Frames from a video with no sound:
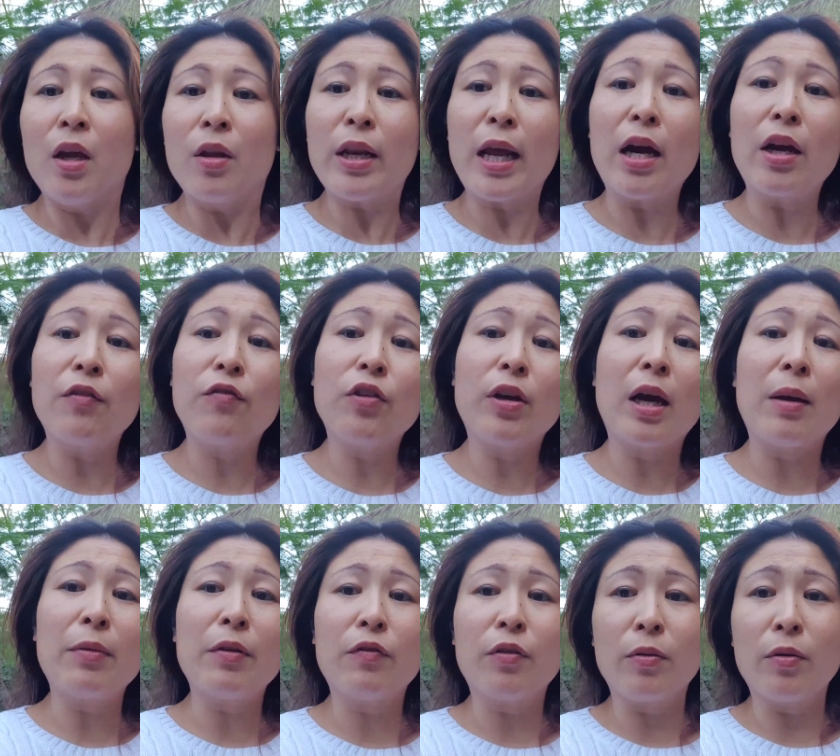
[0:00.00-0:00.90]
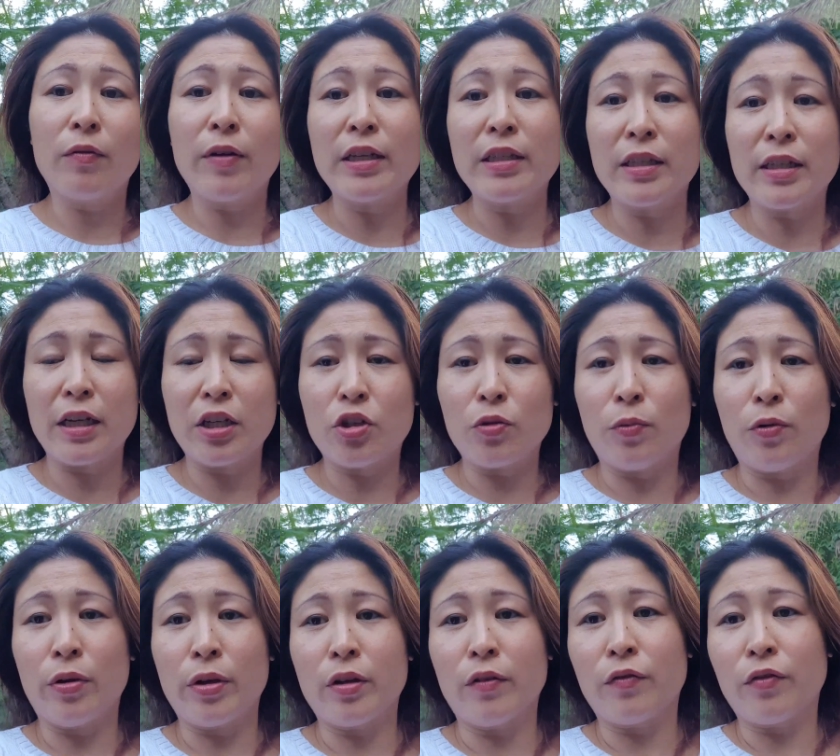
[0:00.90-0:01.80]
now if you're coming from a residential
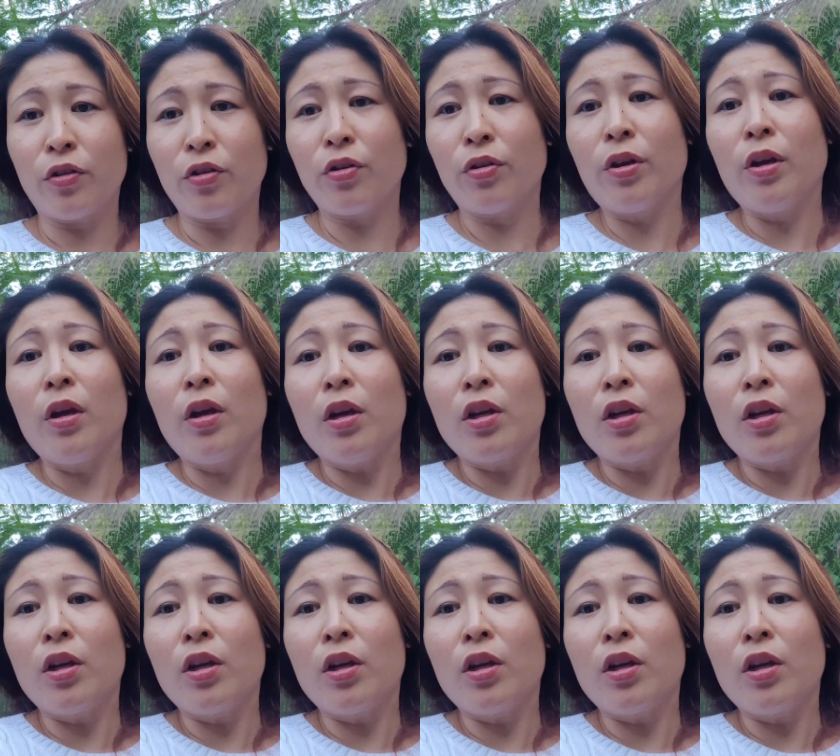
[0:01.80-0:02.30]
point of view